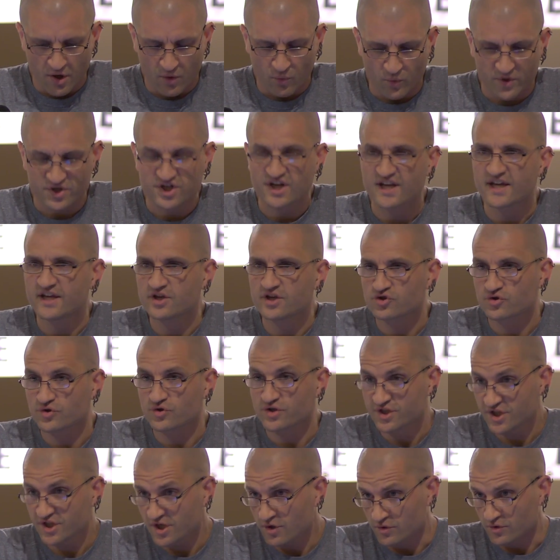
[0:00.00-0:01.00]
which he
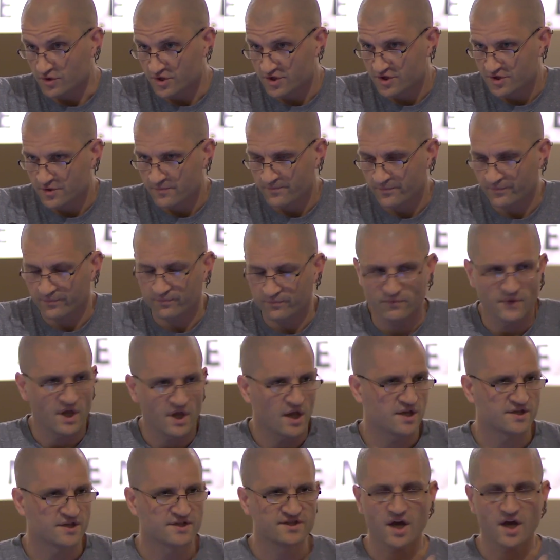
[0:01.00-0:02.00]
introduced.
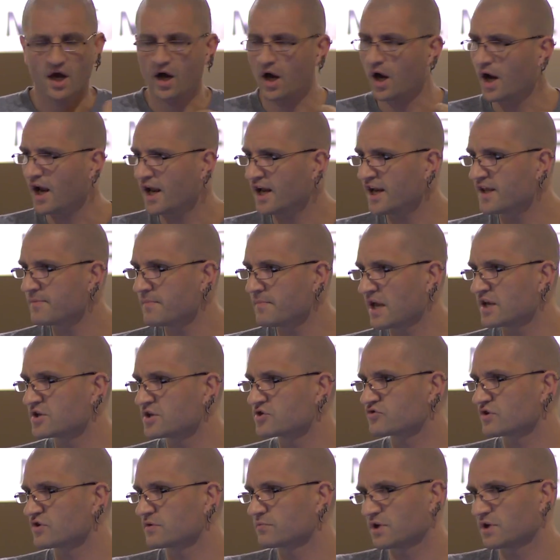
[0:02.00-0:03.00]
Entirely
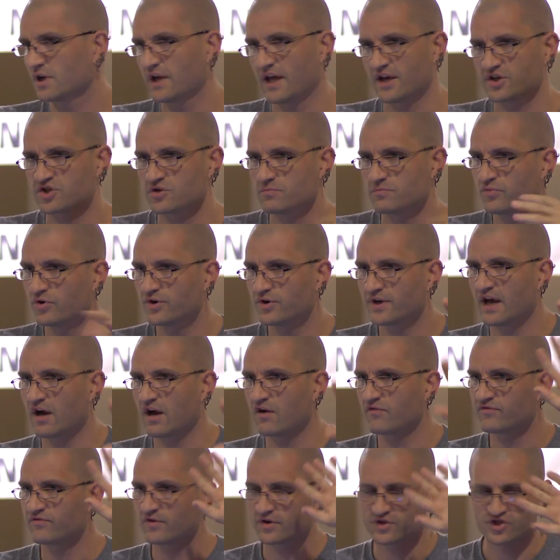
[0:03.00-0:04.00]
mainstream collection, put
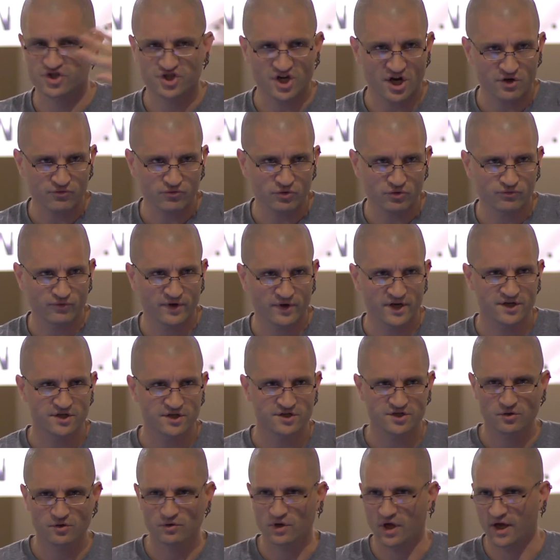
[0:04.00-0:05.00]
out for general
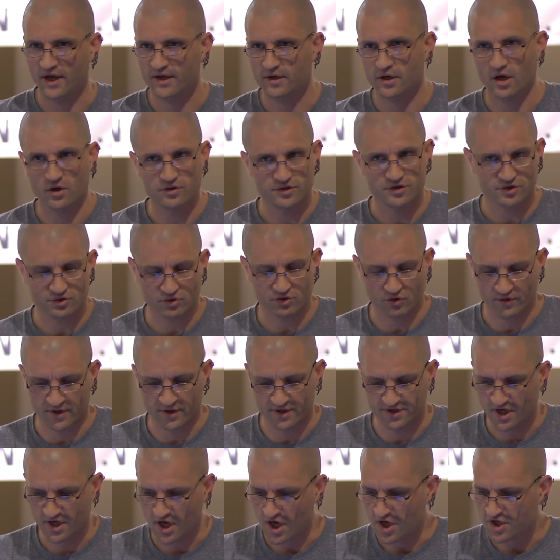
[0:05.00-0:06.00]
readers who like ghost
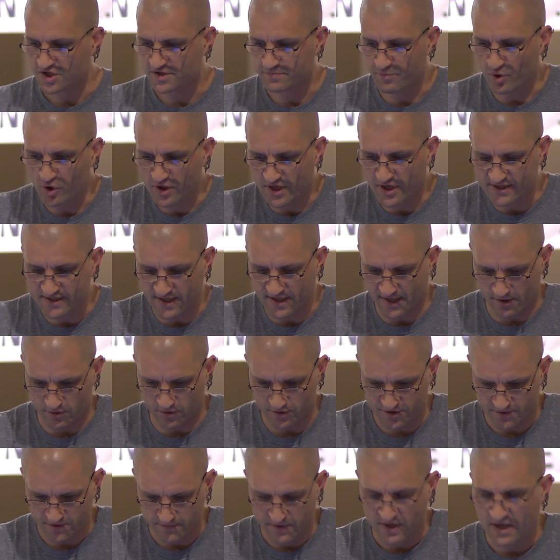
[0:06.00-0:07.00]
stories, spooky
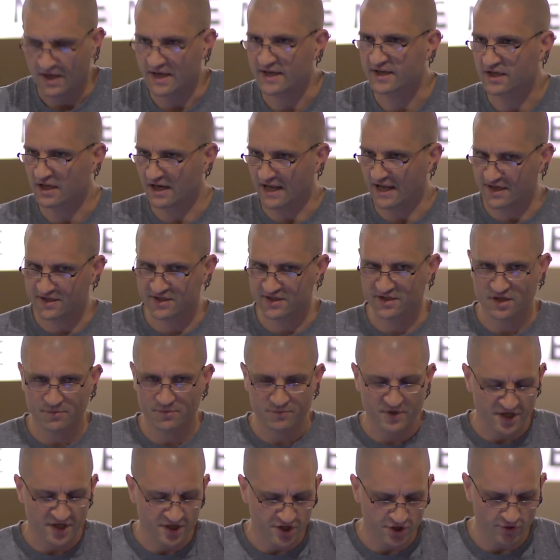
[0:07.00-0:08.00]
tales. He collected them,
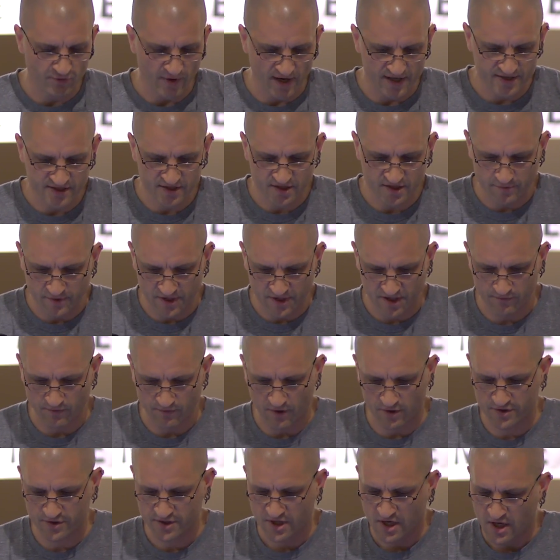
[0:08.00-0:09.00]
he curated them, and he
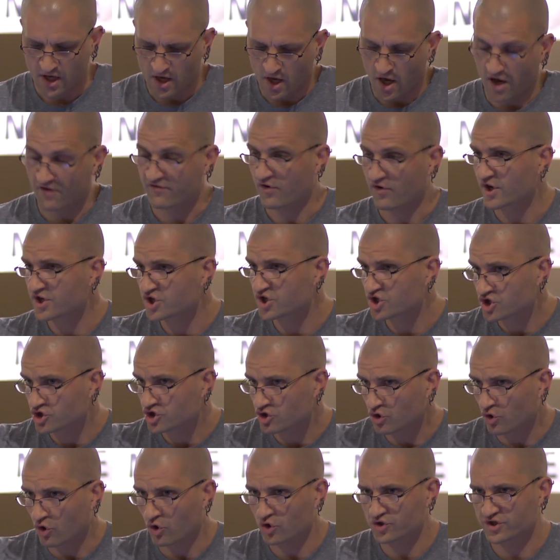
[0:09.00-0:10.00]
wrote a very
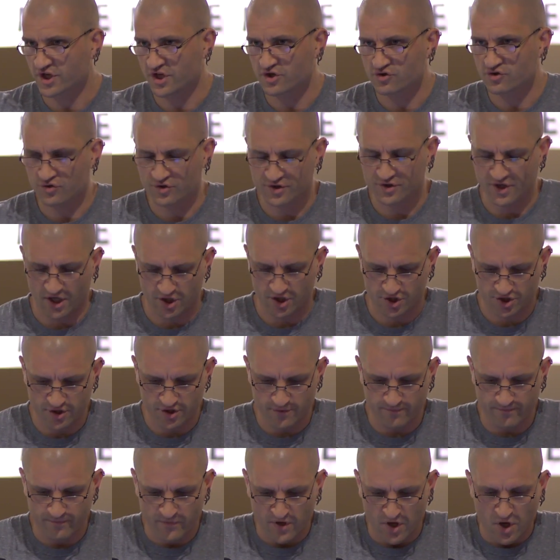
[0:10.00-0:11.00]
short
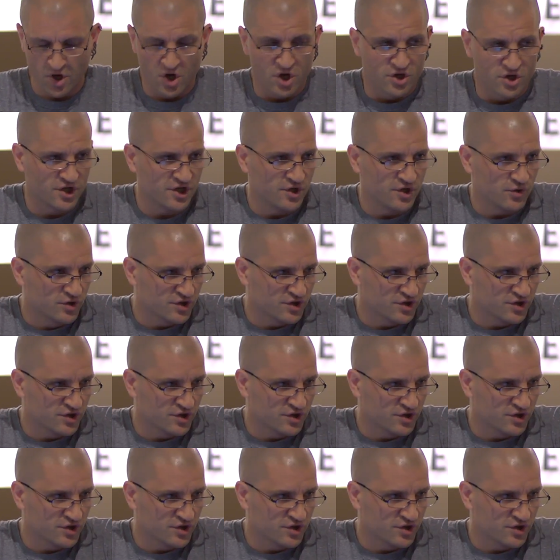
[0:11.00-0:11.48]
introduction that you